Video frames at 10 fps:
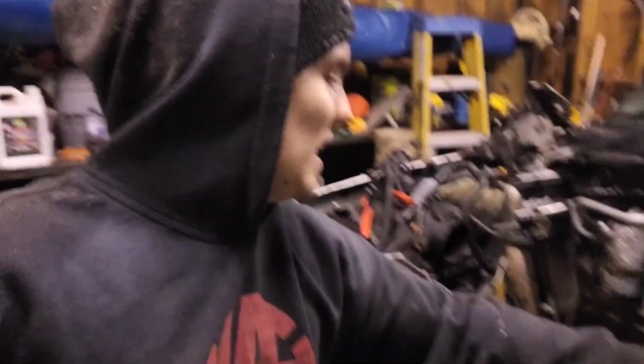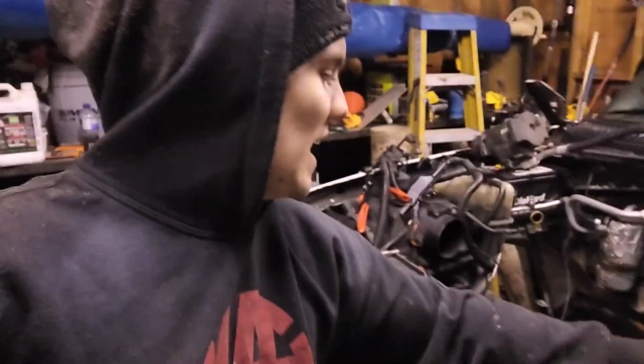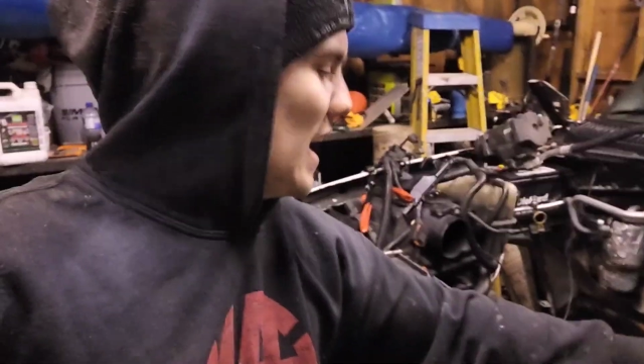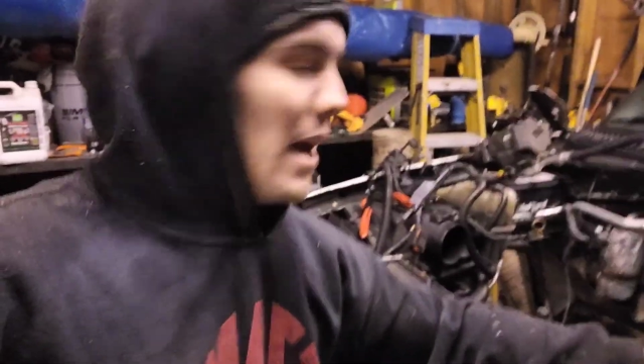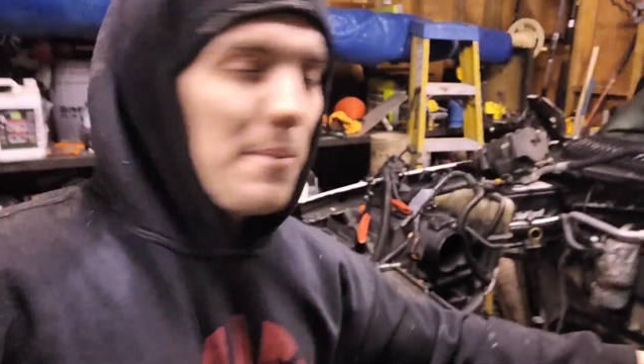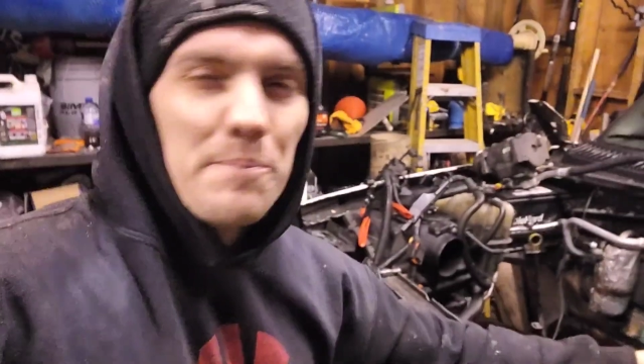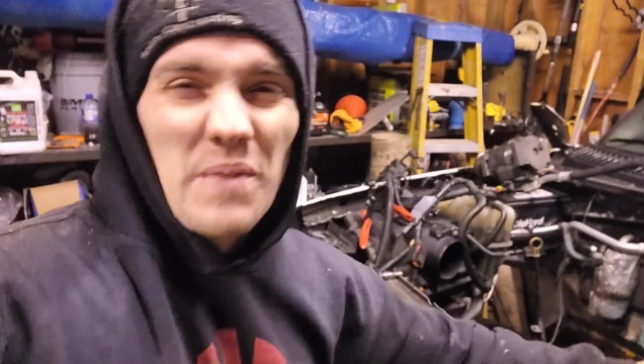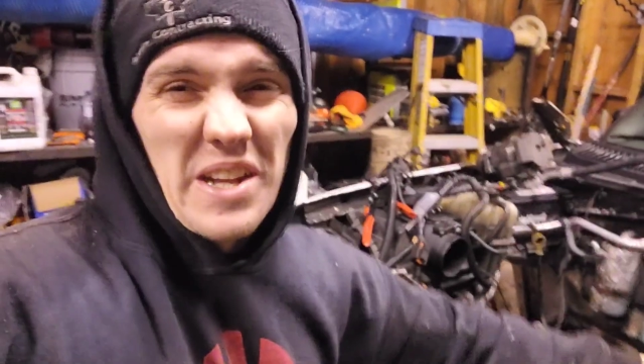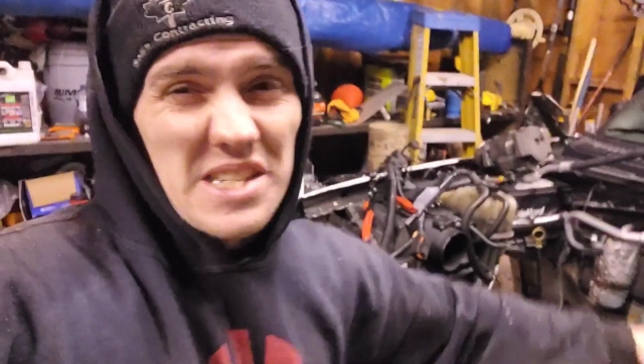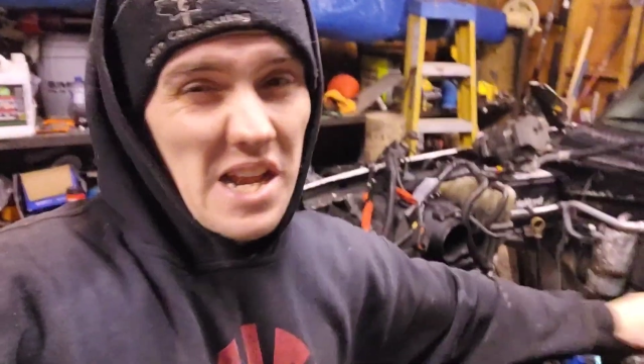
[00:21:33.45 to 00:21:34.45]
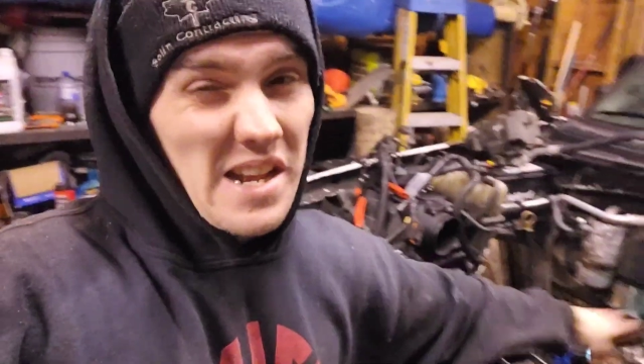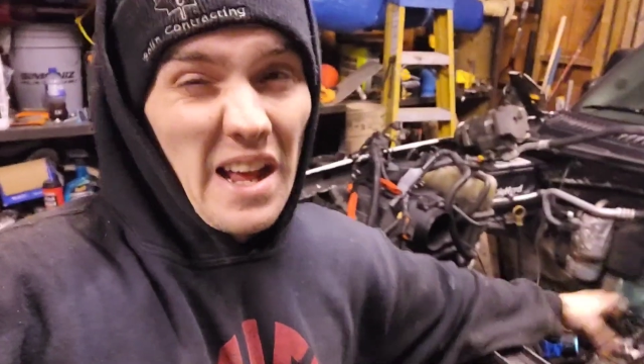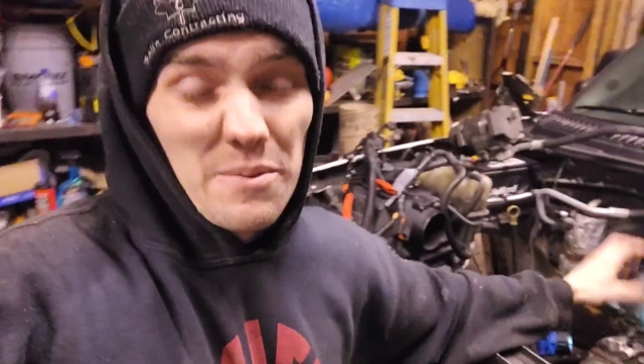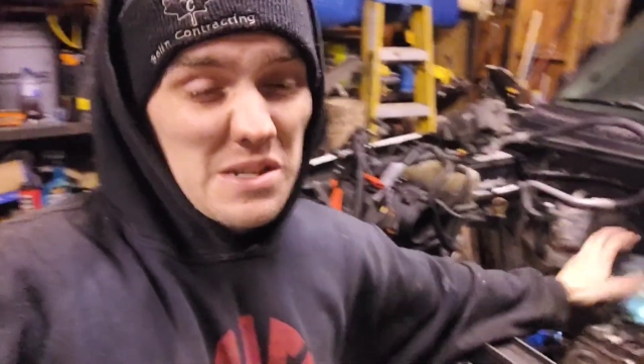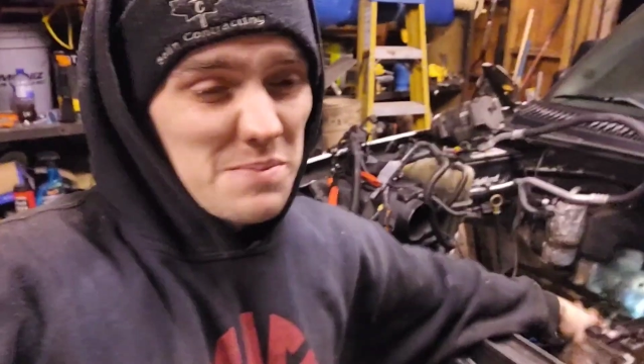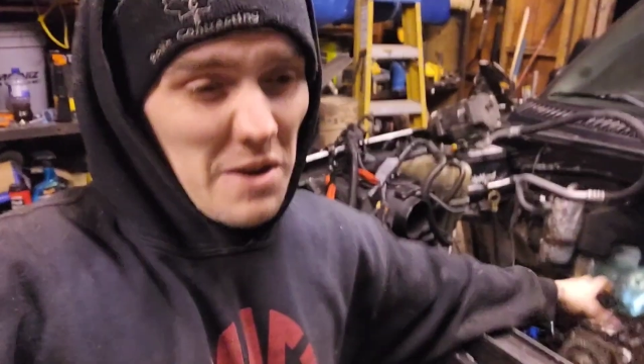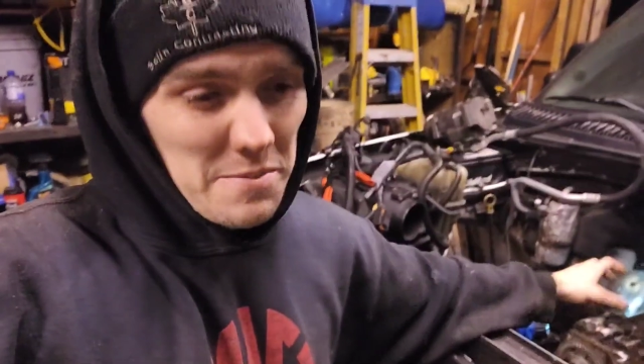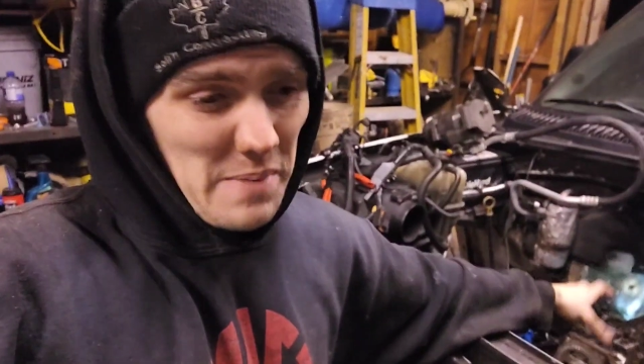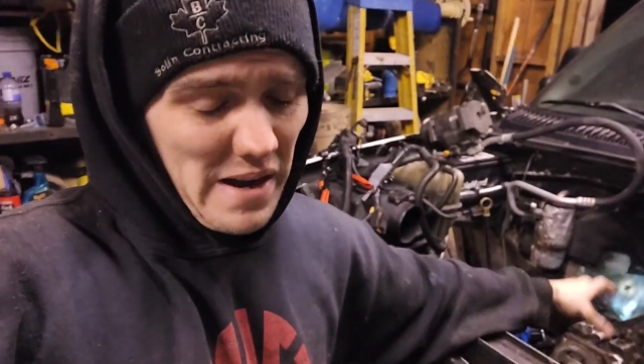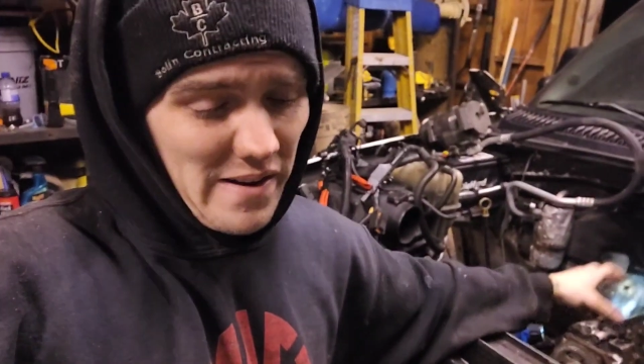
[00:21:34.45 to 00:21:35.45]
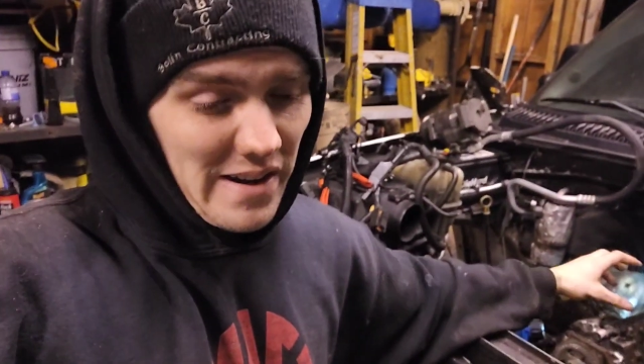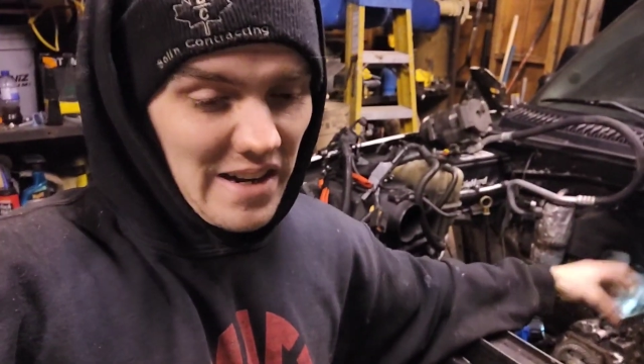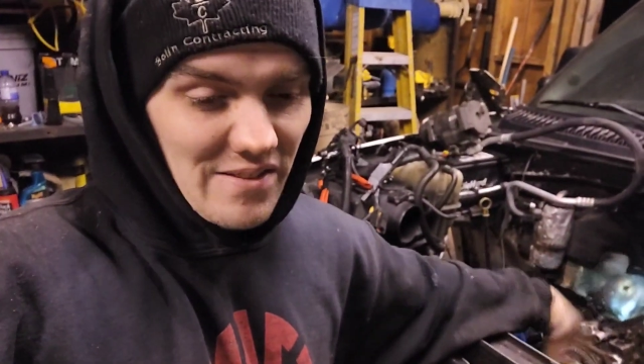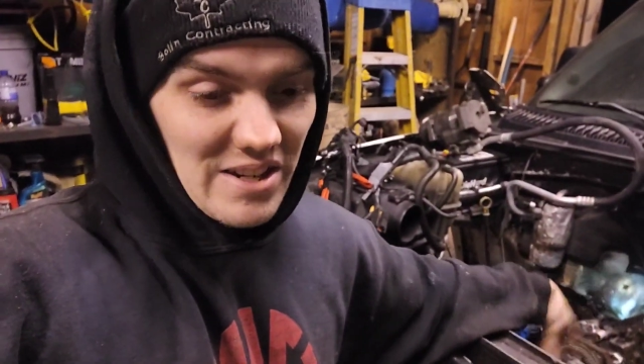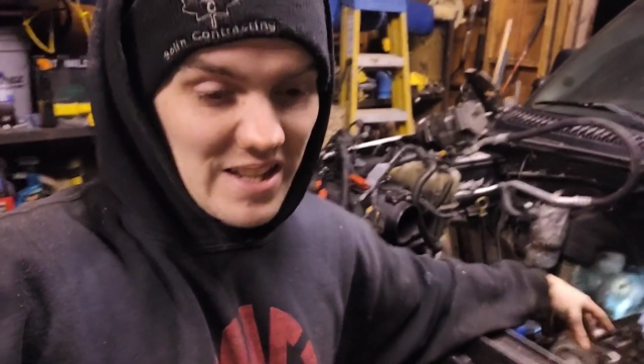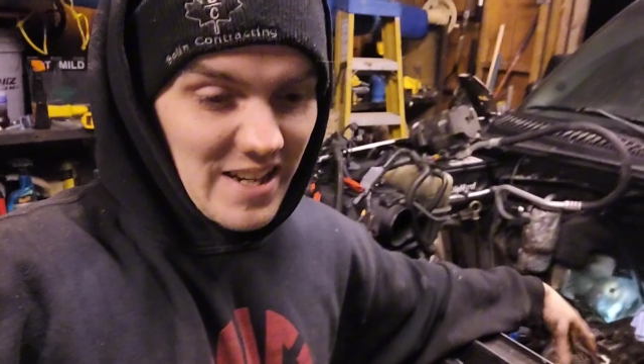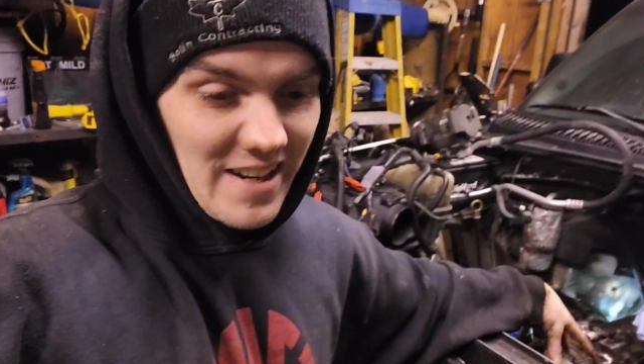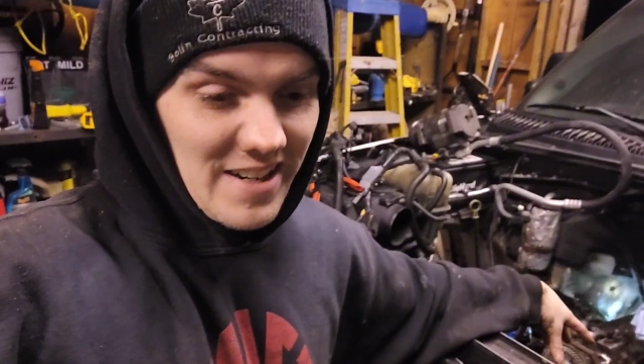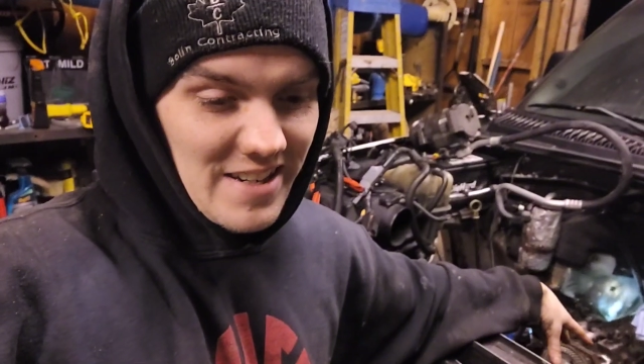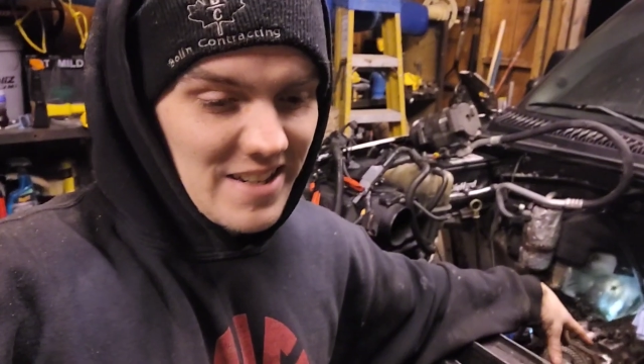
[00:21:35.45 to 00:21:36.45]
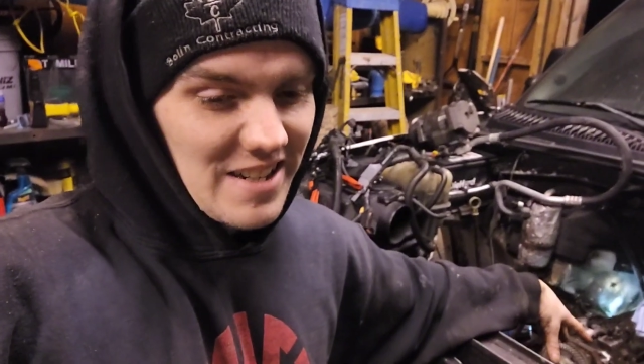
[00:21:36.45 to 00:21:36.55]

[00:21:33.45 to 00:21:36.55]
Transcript: And he said now that we spun a bearing and everything,